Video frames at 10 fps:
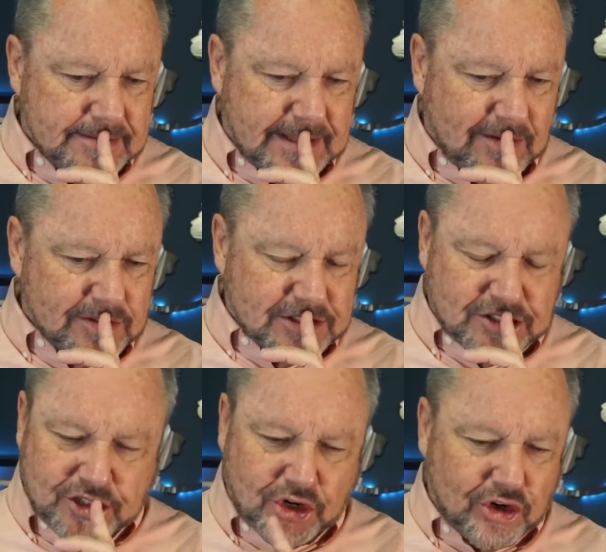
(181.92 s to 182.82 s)
that was a
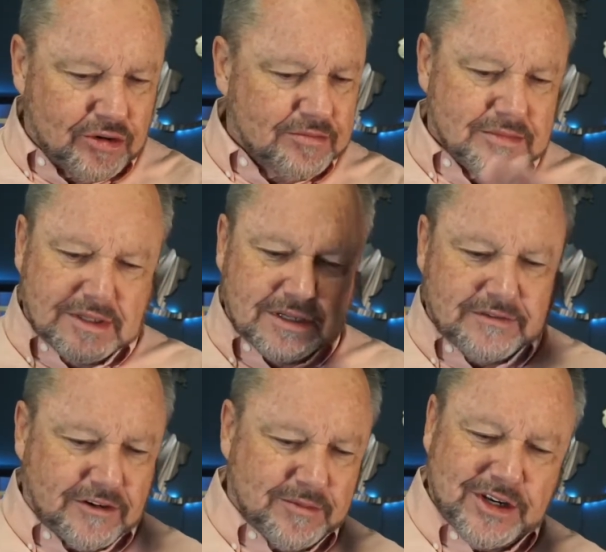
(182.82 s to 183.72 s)
term
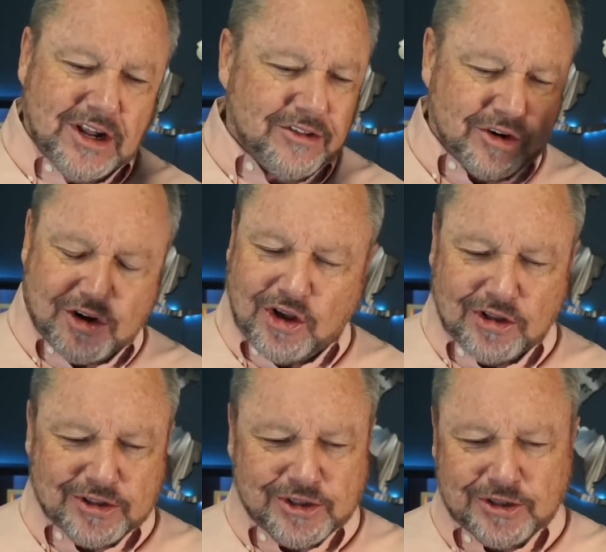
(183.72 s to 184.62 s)
from another
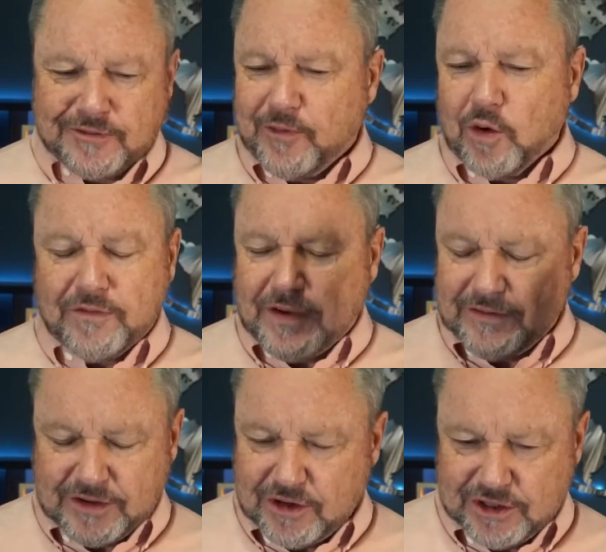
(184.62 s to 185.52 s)
culture four or
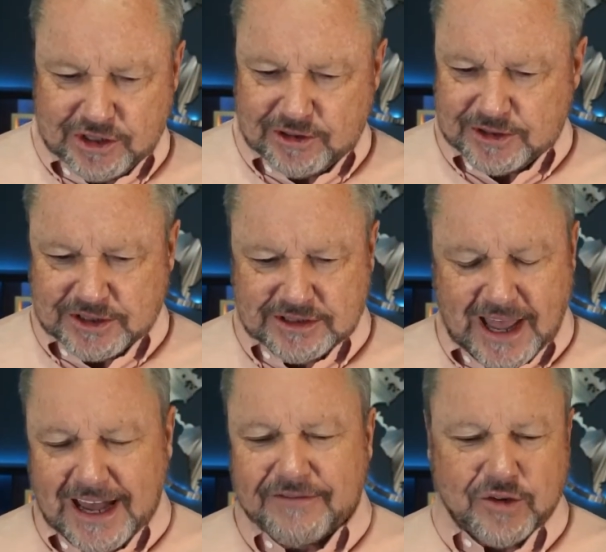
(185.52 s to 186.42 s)
five hundred years
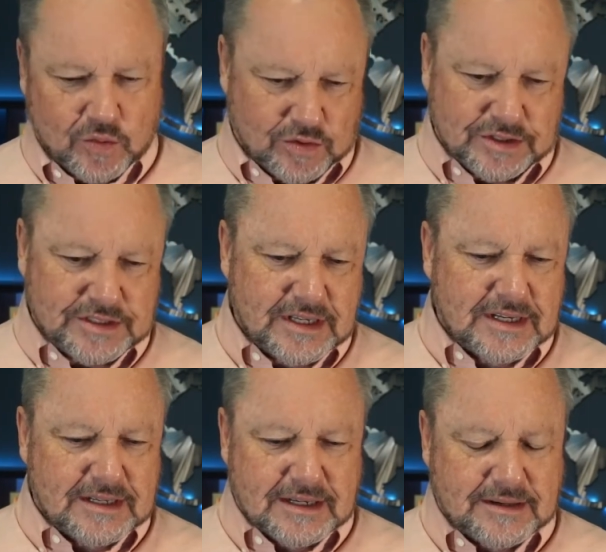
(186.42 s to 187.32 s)
afterwards.
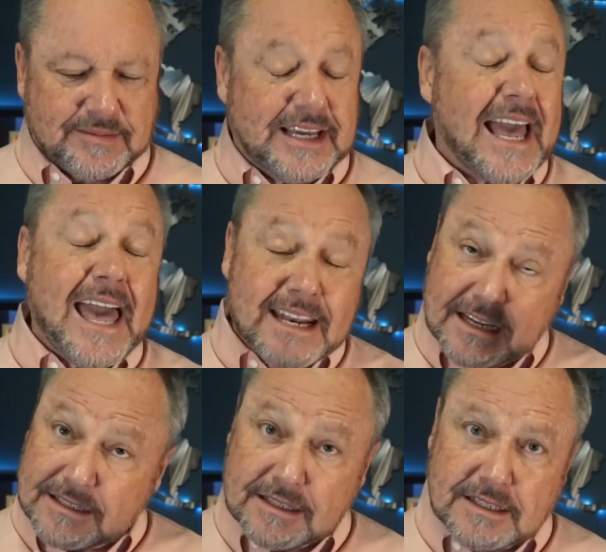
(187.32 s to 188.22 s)
Uh,
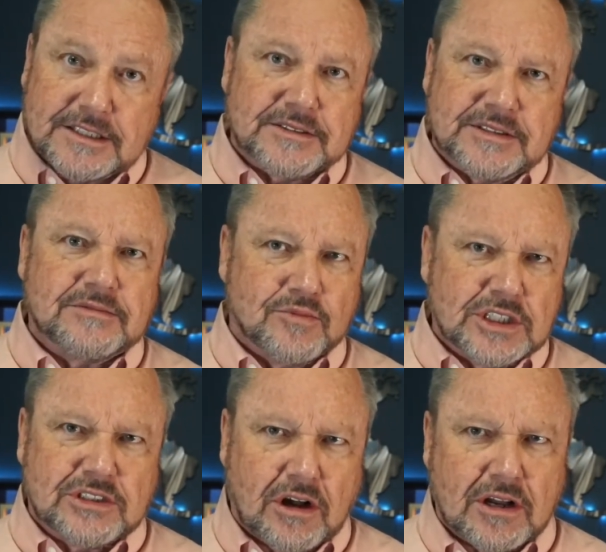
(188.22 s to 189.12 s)
Gehenna does, and
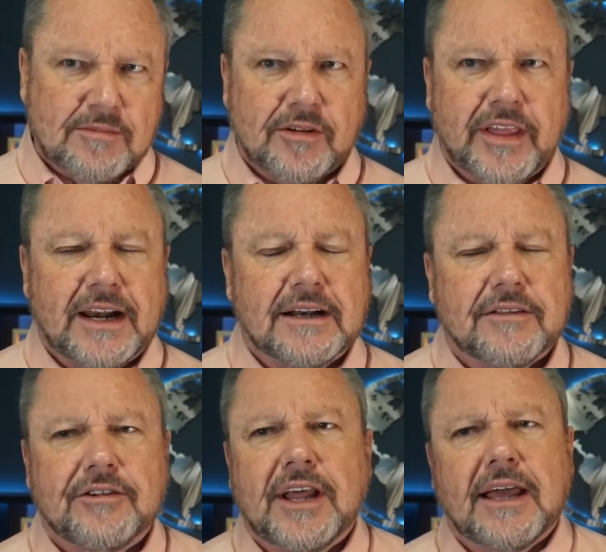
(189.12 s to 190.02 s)
we'll talk about that
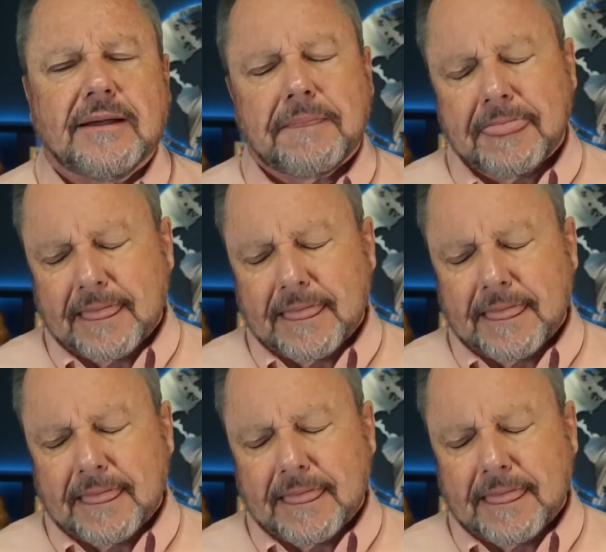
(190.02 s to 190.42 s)
another day.